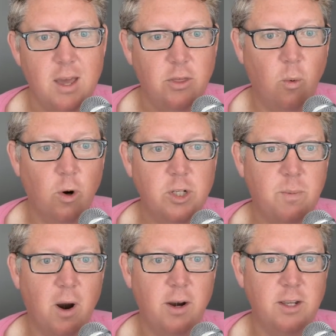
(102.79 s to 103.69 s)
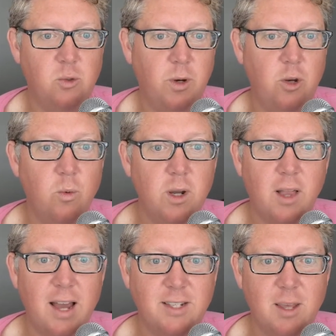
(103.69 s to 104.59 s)
The worst part is when you
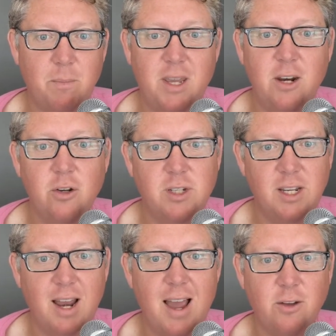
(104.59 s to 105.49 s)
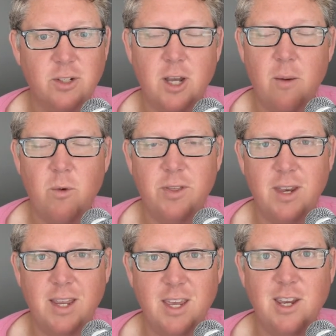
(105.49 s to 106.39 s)
realize that Peter's denials come
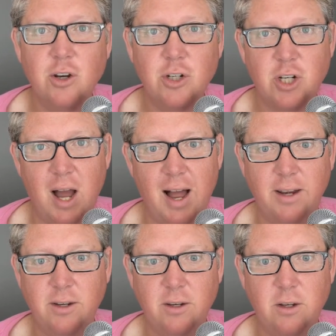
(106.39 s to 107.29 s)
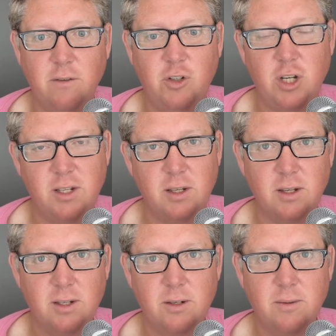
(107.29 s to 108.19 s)
within earshot of
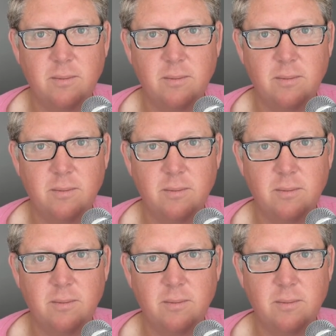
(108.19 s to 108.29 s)
Jesus.